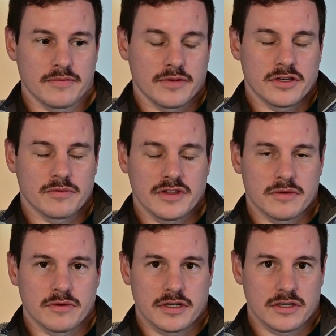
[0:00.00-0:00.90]
because with these
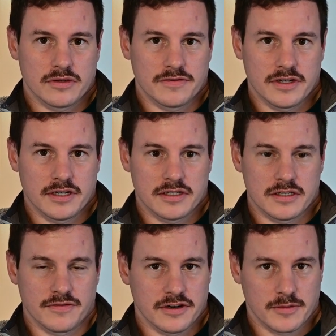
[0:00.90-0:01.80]
walking tour videos,
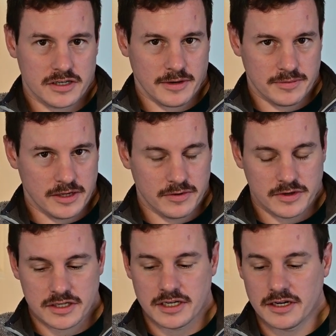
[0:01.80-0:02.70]
it's very much about people
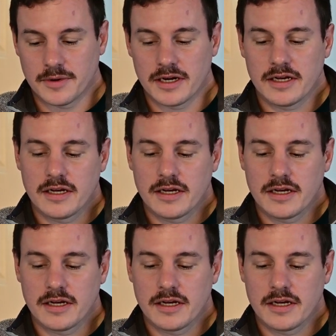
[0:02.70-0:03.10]
watching anyway.